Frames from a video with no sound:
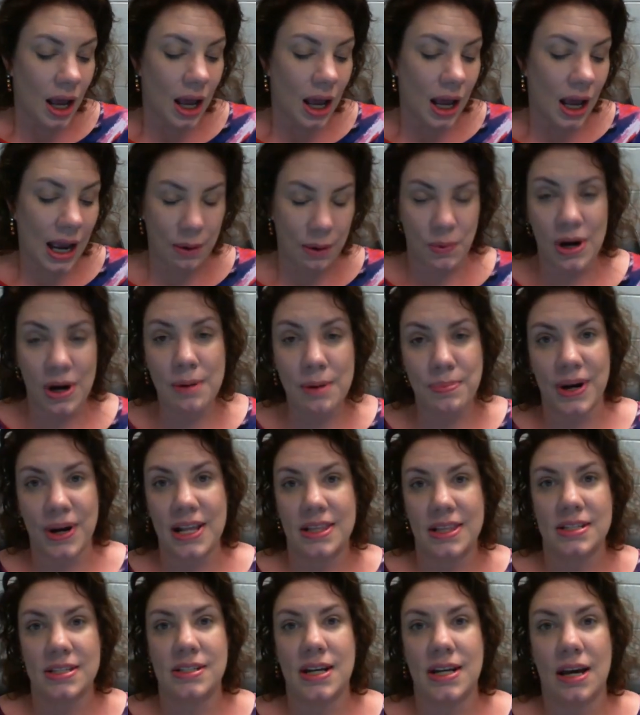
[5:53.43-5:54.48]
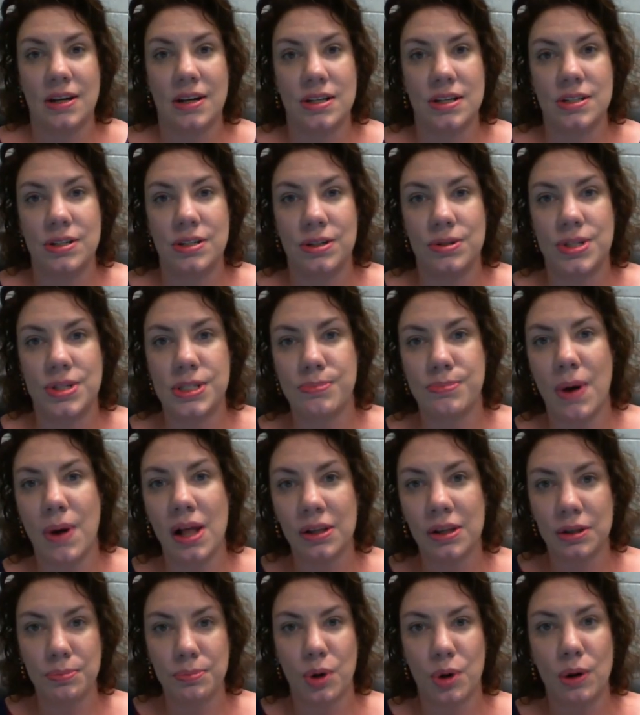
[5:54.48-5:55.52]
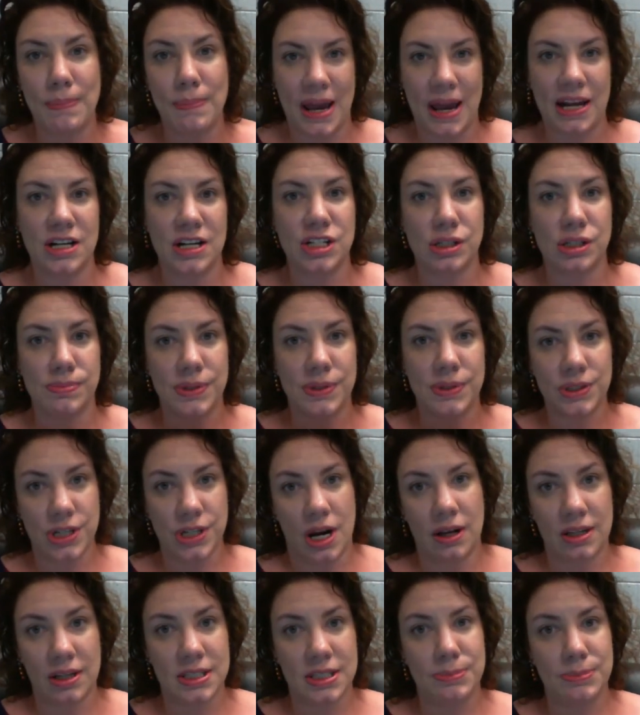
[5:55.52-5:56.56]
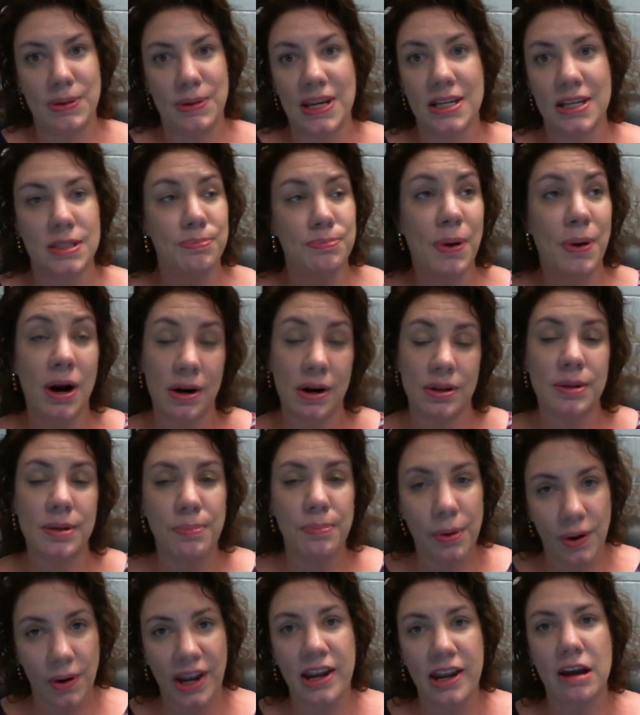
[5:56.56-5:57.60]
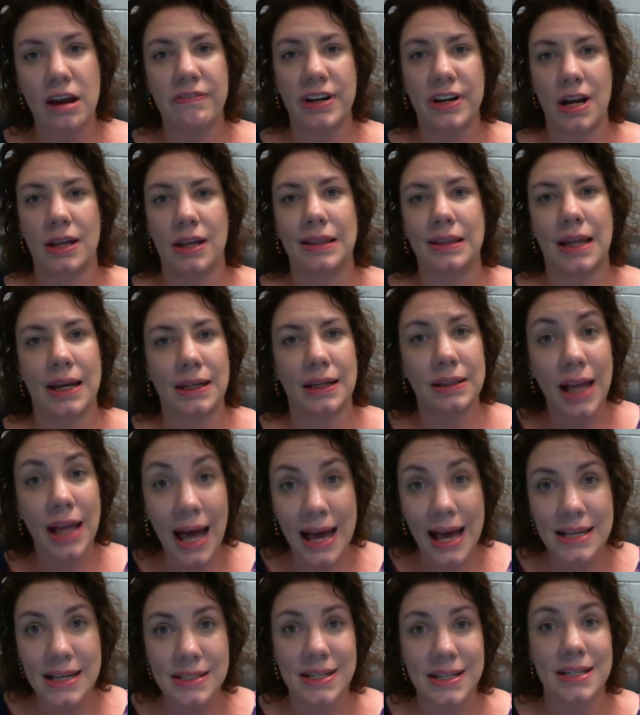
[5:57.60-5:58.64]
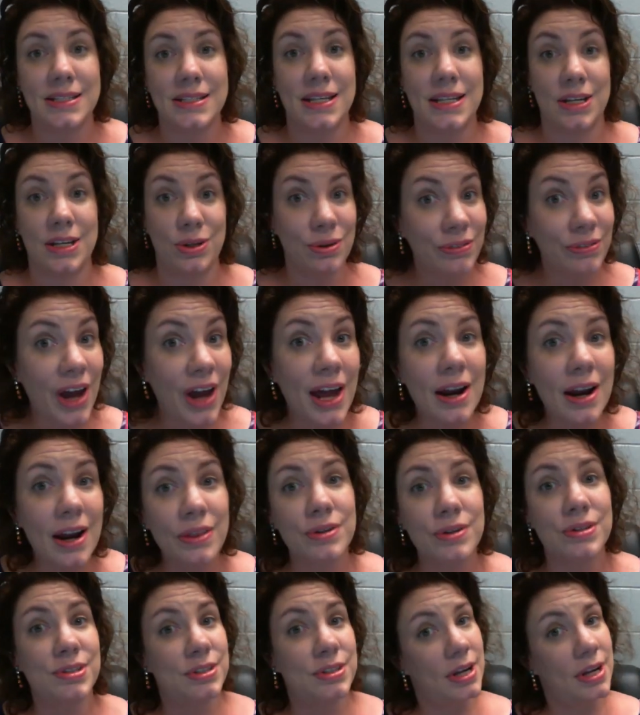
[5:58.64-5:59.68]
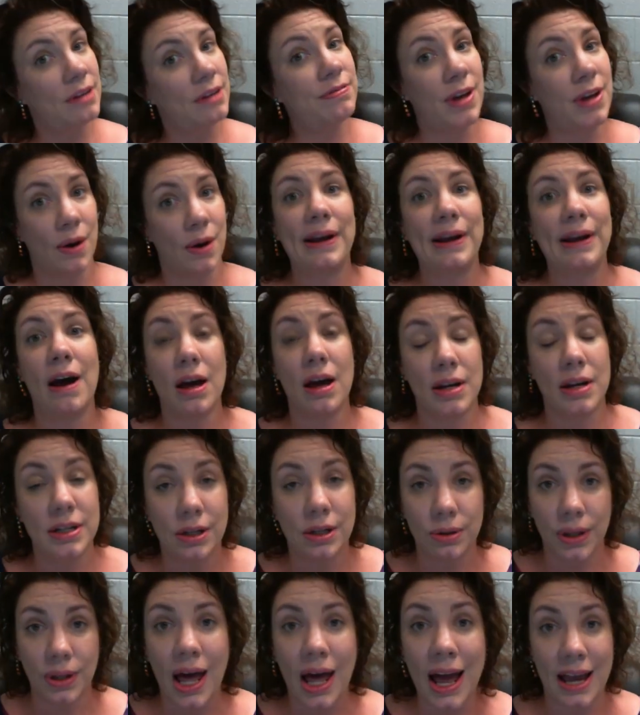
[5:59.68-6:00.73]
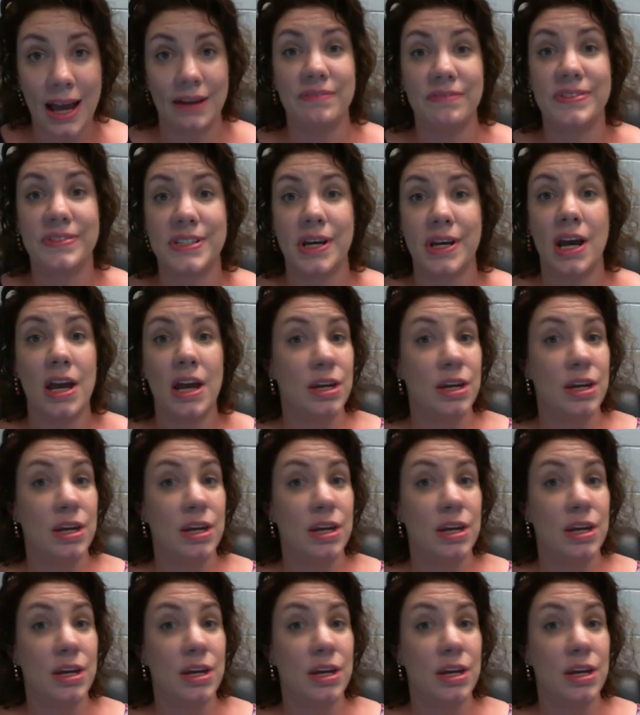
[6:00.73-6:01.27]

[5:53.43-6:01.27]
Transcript: I want to break this down into smaller, more manageable chunks, because part of the point of an online class is that you've got other stuff going on in your lives.